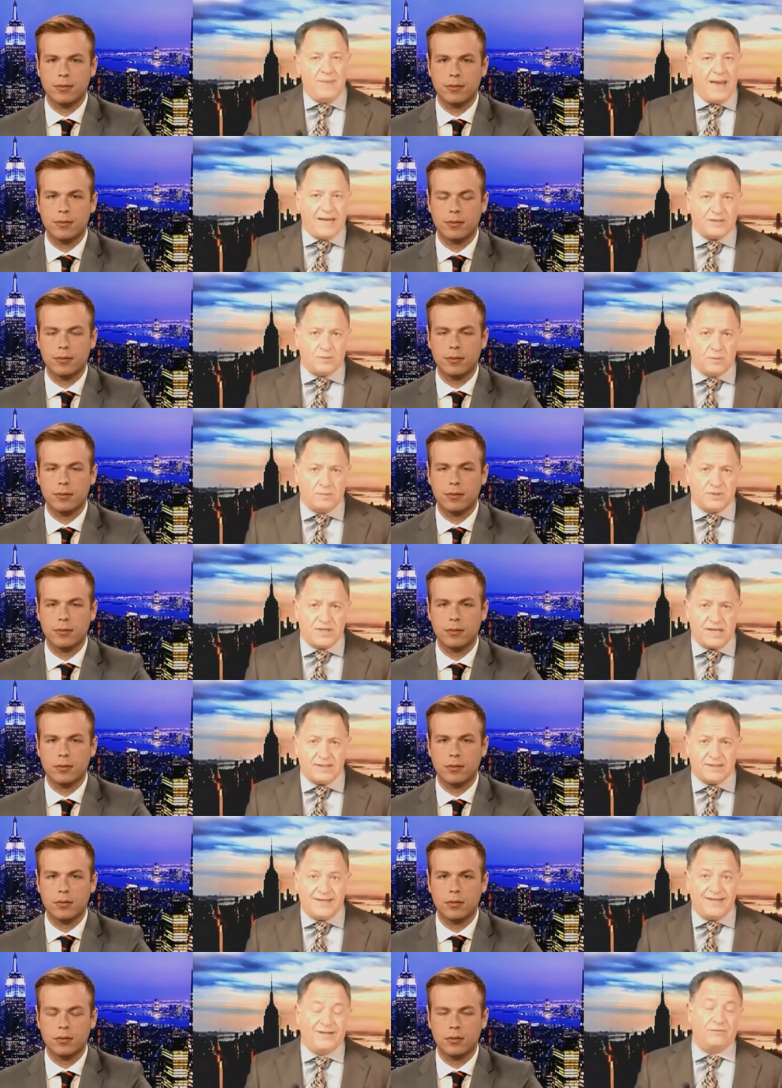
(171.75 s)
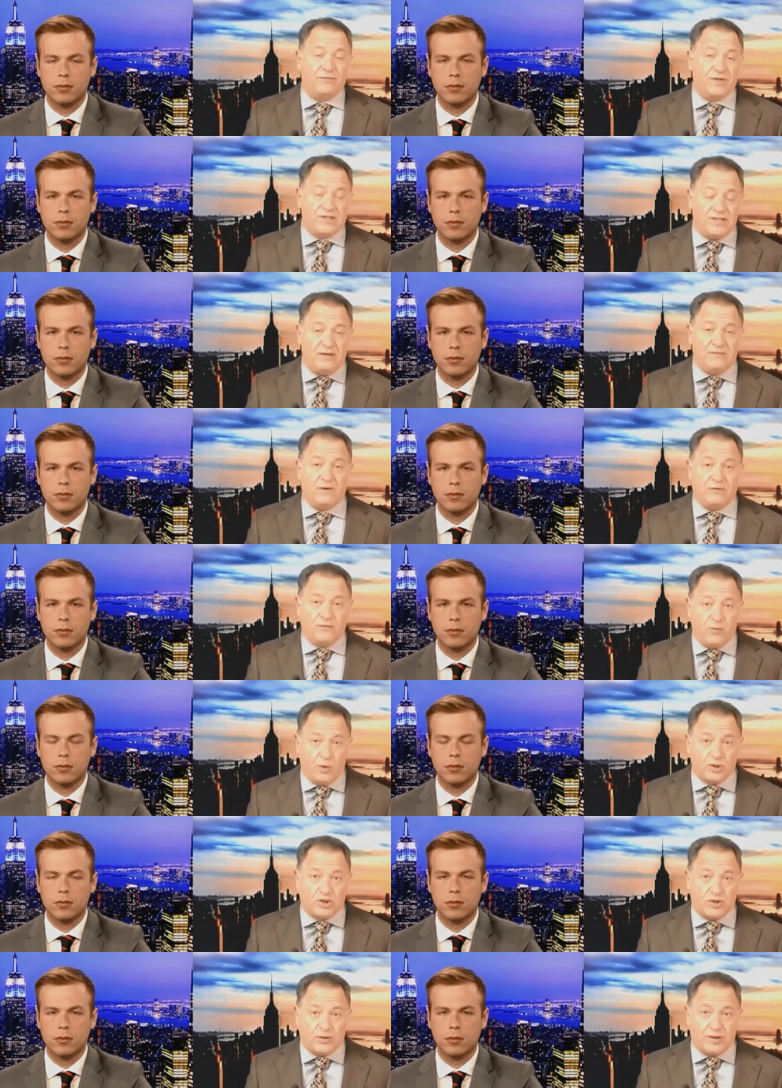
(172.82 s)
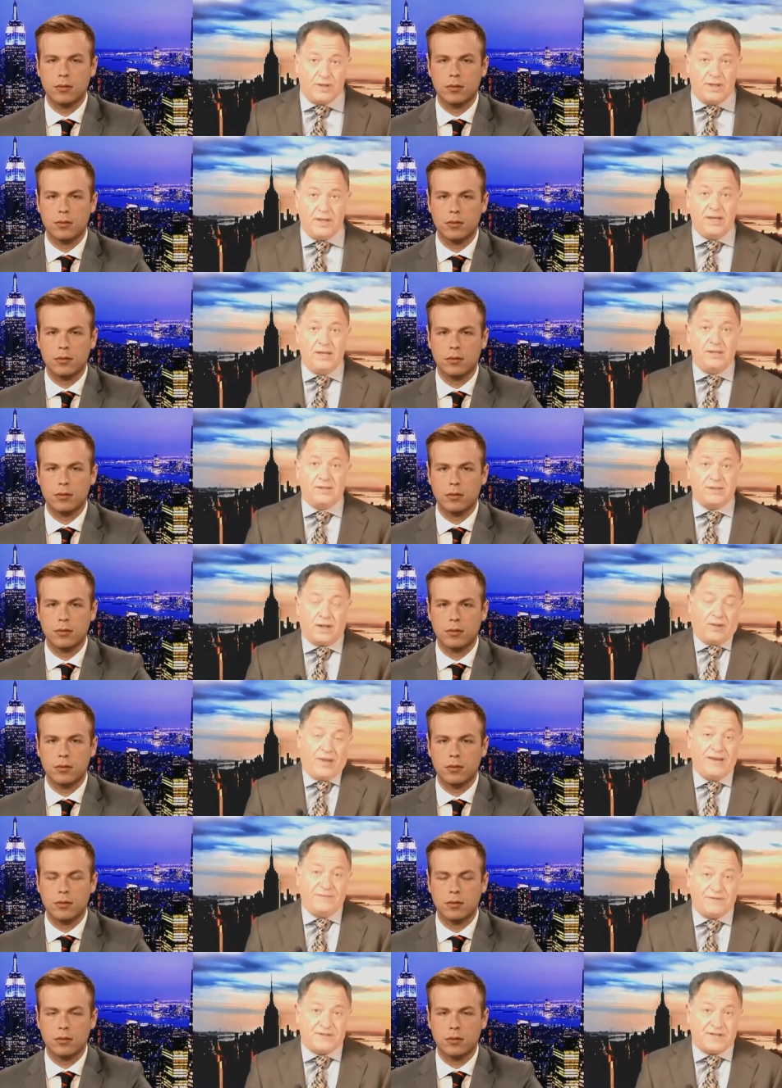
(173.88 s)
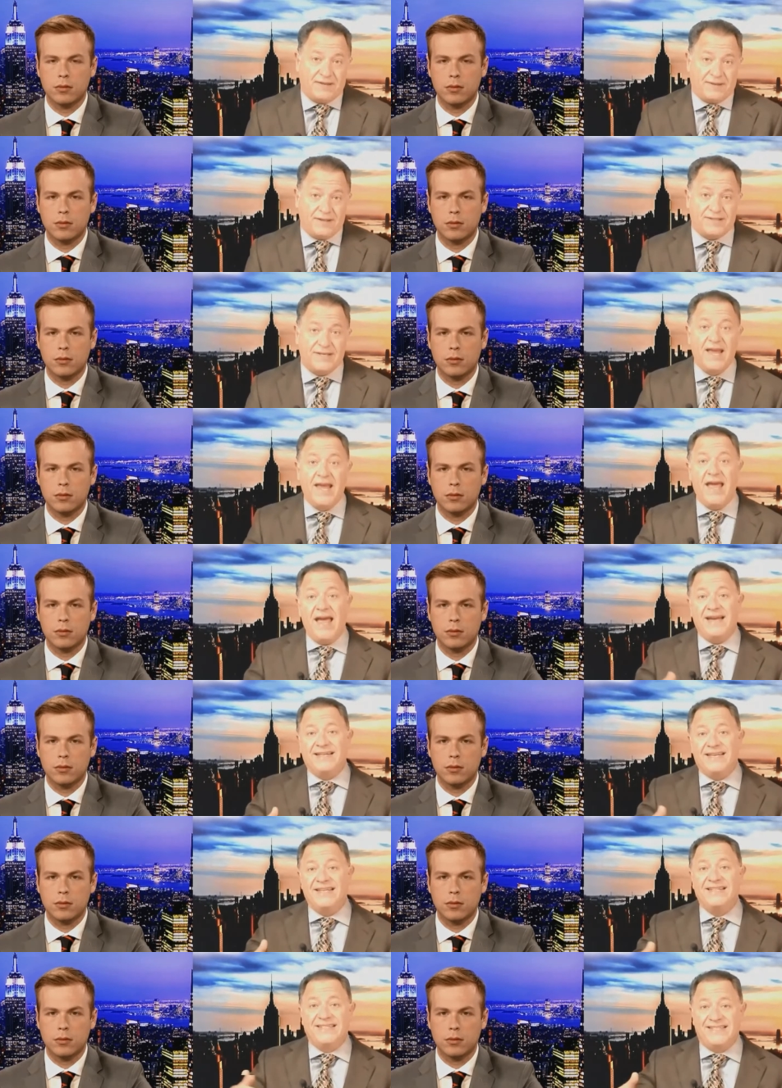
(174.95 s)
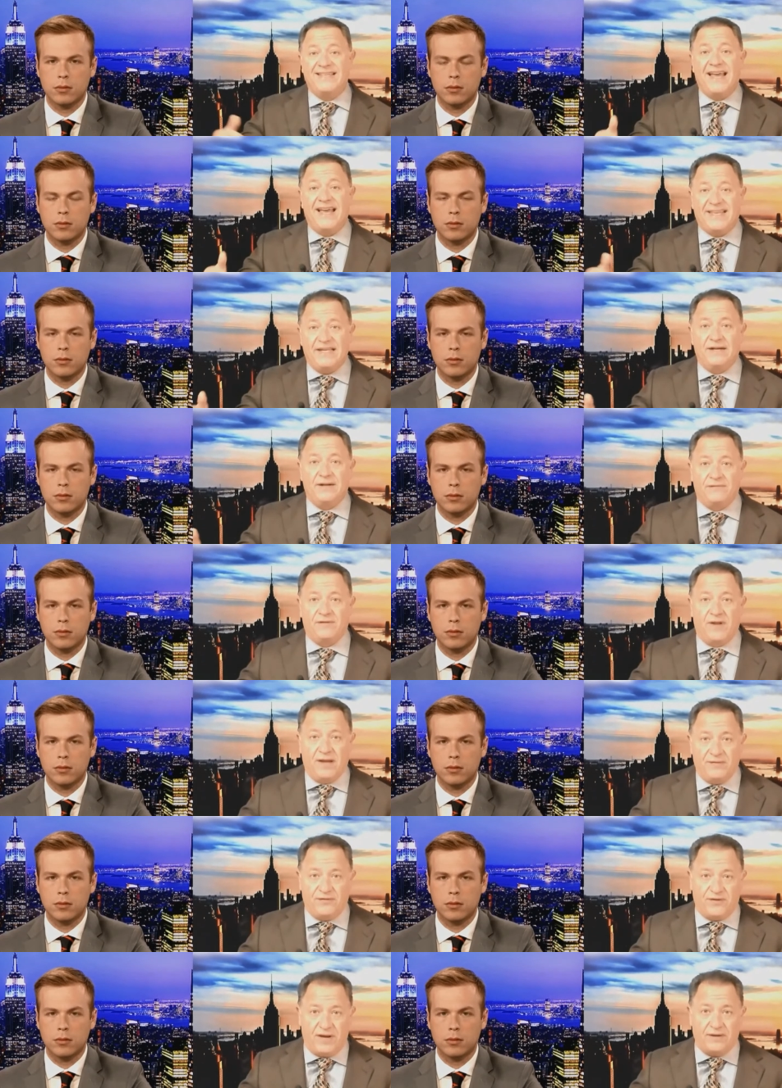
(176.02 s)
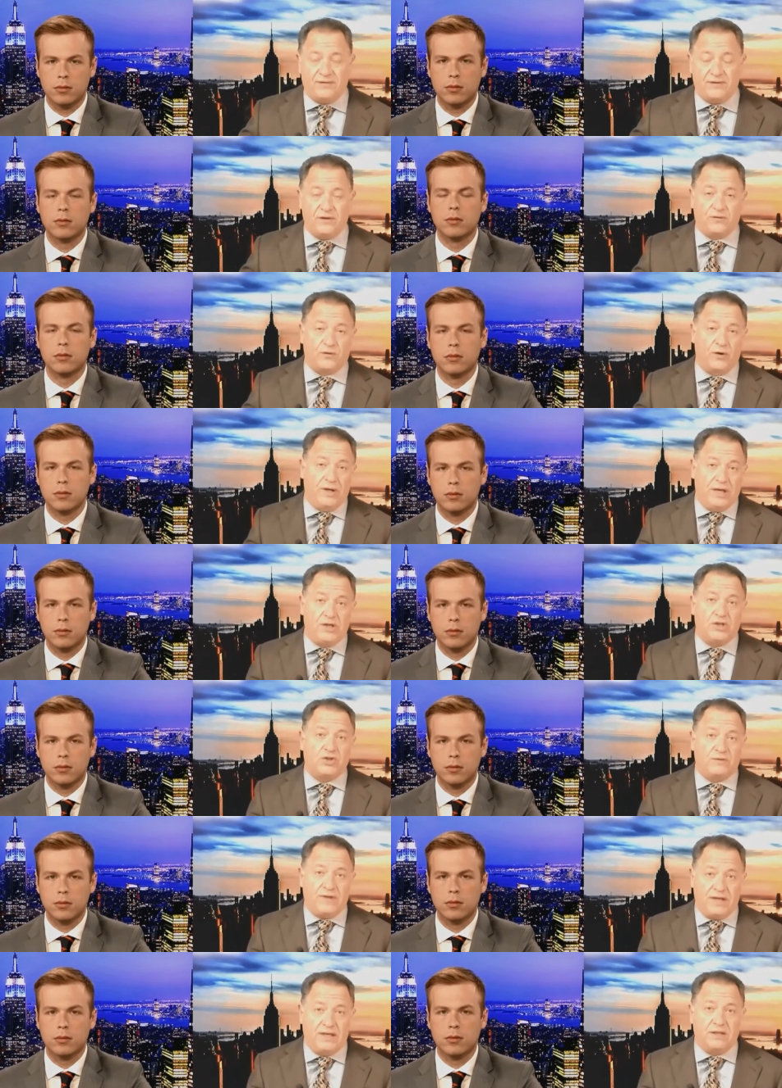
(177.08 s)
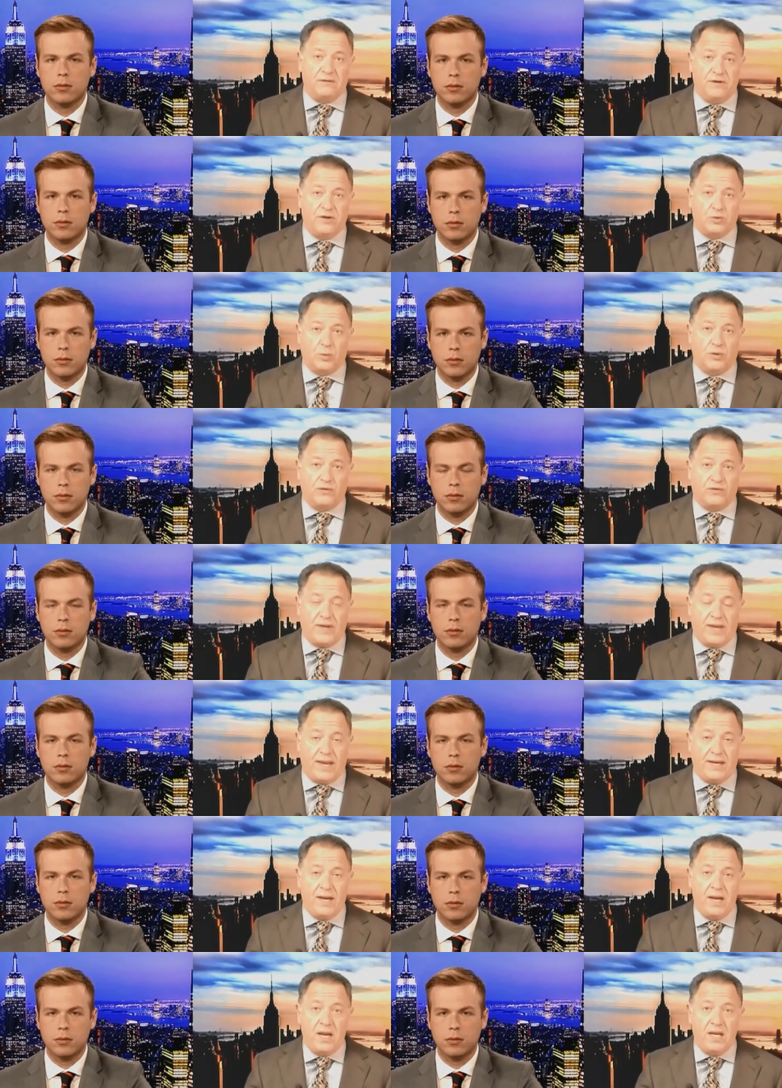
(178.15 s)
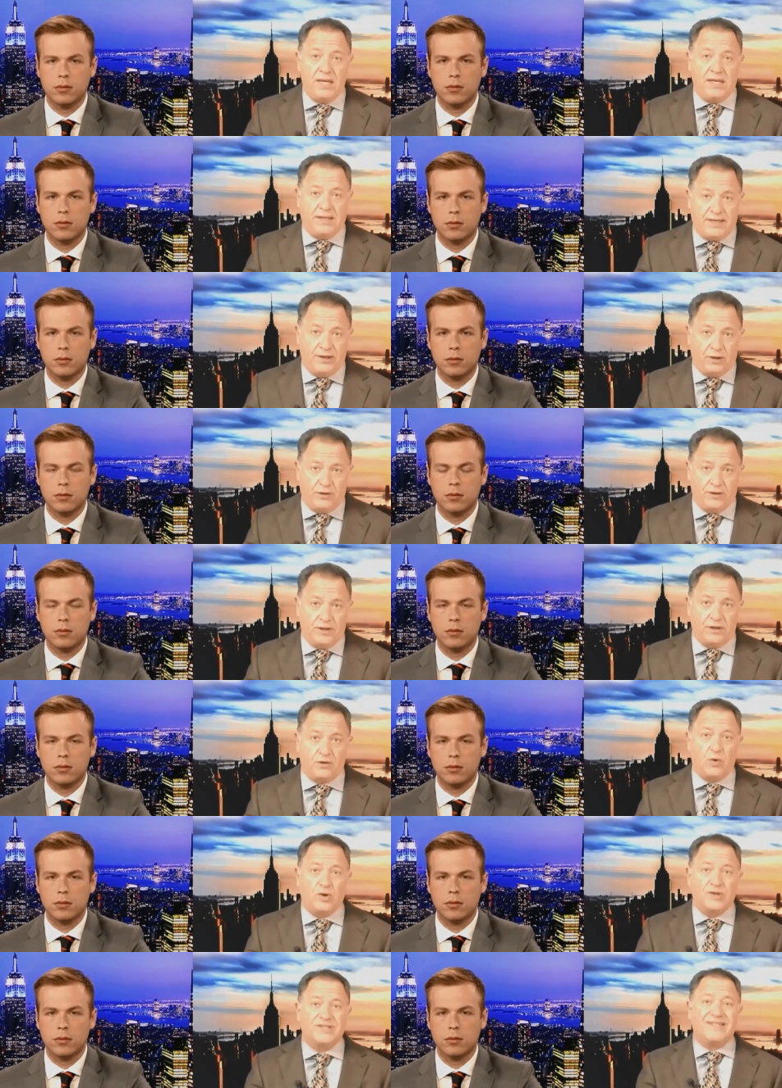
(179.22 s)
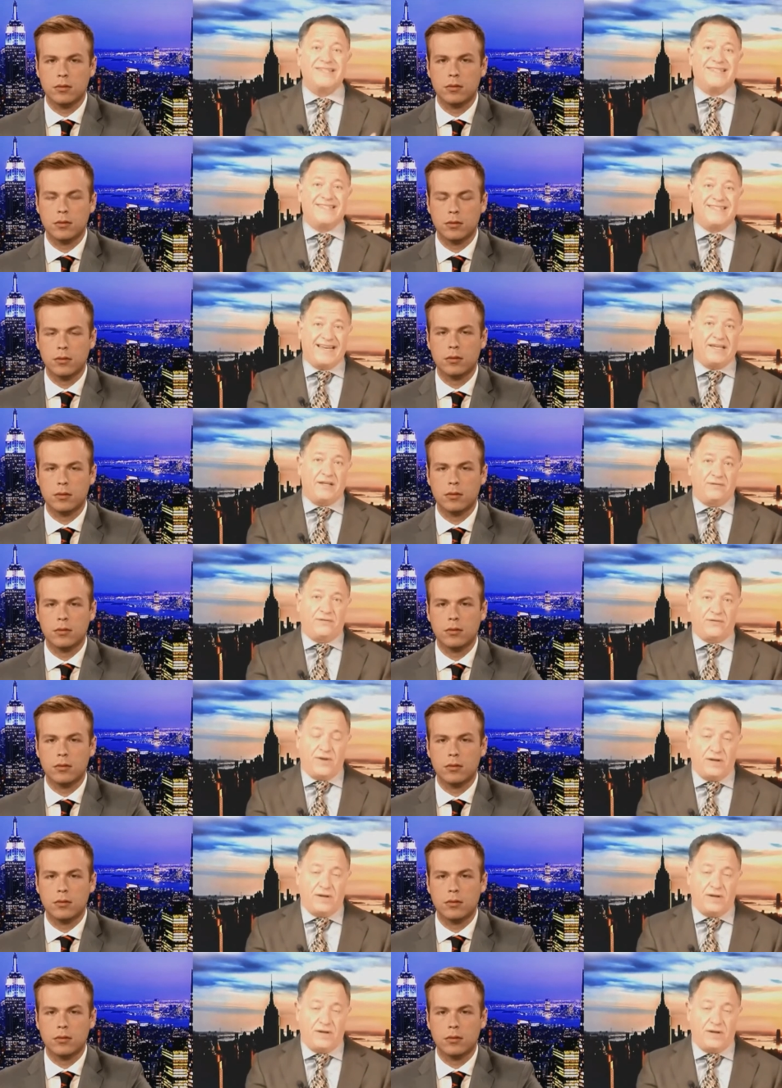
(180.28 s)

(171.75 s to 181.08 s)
Speaker 1: The maximum sentence that he can receive, unfortunately, is a life sentence, and consecutive life sentences for each of the individuals that he killed, and, of course, consecutive